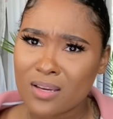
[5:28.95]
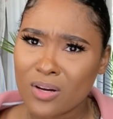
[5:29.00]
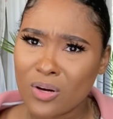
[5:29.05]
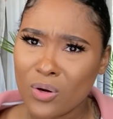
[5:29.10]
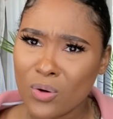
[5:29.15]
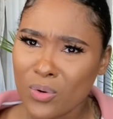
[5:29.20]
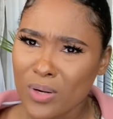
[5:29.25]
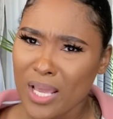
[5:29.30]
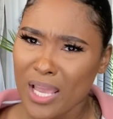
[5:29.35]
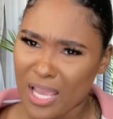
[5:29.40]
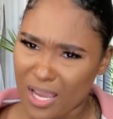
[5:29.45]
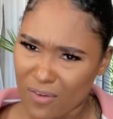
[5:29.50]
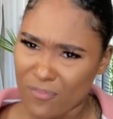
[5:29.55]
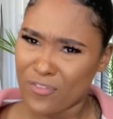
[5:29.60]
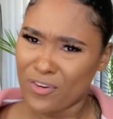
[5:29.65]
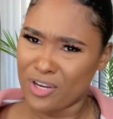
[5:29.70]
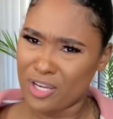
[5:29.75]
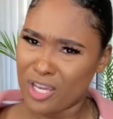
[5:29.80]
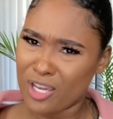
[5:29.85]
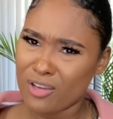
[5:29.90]
"Who the F
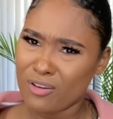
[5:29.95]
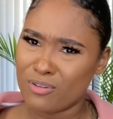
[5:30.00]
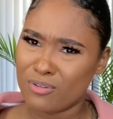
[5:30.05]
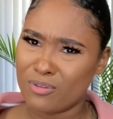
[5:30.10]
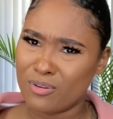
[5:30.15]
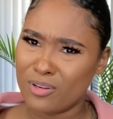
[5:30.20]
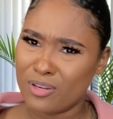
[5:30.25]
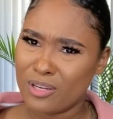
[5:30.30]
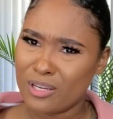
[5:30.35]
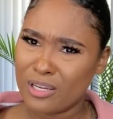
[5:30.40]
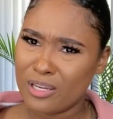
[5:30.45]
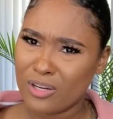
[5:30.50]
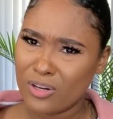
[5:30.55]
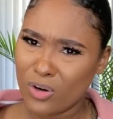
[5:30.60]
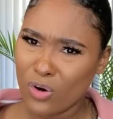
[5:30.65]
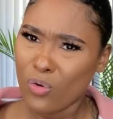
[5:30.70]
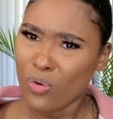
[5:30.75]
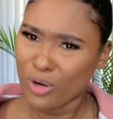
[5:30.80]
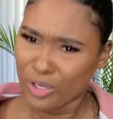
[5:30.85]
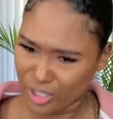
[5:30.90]
are you?
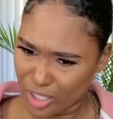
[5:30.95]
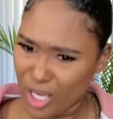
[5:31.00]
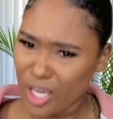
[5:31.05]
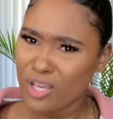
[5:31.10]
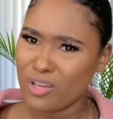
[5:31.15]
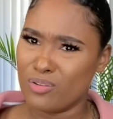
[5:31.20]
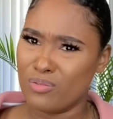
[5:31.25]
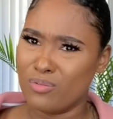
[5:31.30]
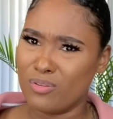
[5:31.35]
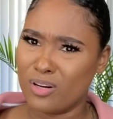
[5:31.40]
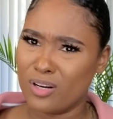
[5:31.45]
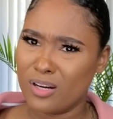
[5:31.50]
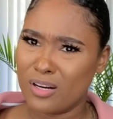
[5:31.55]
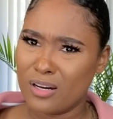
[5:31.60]
Who are you?